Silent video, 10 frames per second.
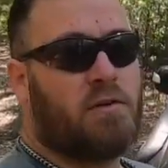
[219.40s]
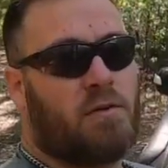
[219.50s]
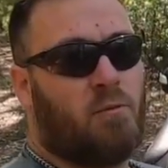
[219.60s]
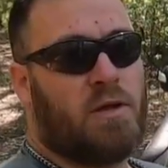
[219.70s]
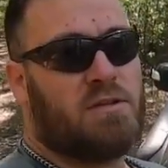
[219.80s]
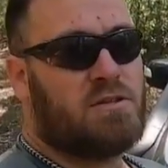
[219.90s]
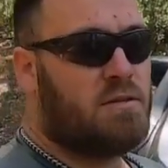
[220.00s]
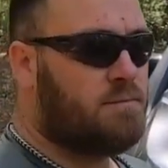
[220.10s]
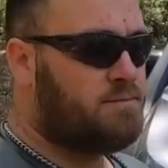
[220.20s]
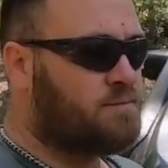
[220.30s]
to the winch.
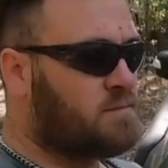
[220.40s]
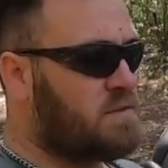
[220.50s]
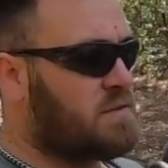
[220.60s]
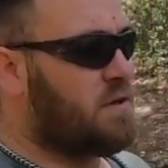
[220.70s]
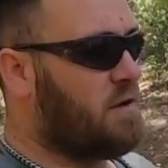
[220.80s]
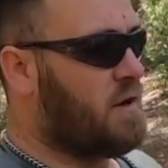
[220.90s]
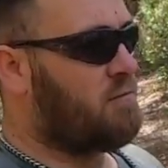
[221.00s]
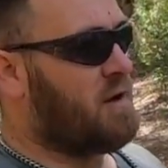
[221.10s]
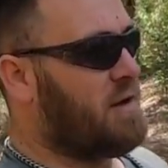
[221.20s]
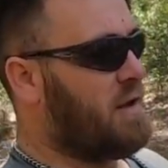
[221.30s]
So I
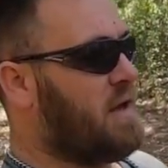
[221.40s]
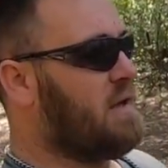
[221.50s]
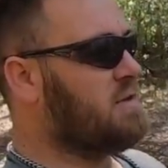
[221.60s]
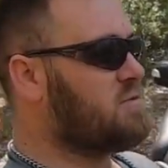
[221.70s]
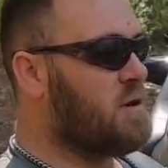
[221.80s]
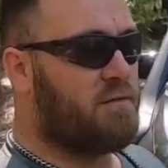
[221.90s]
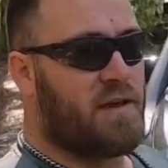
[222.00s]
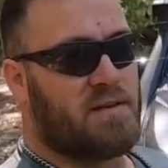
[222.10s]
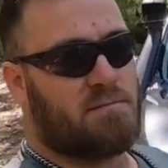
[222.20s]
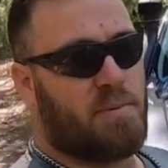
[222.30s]
run a
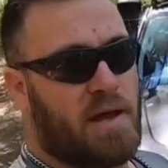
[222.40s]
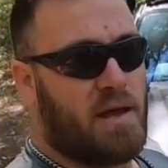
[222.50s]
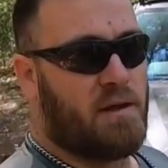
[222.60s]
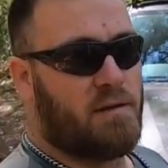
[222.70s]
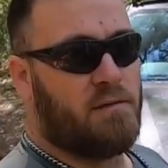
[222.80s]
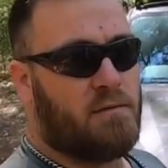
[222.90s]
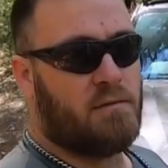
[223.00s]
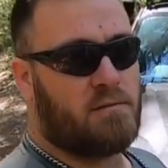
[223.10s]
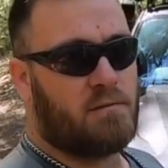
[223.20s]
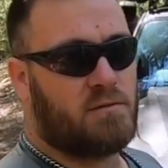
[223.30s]
12,000 pound
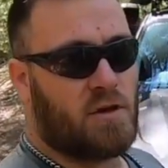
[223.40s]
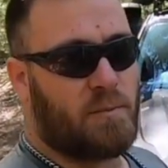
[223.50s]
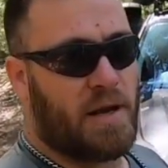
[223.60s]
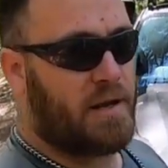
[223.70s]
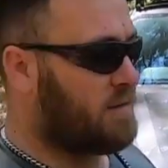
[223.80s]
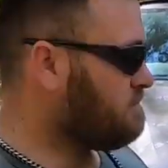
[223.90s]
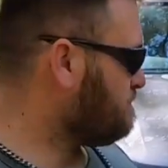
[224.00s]
Dominator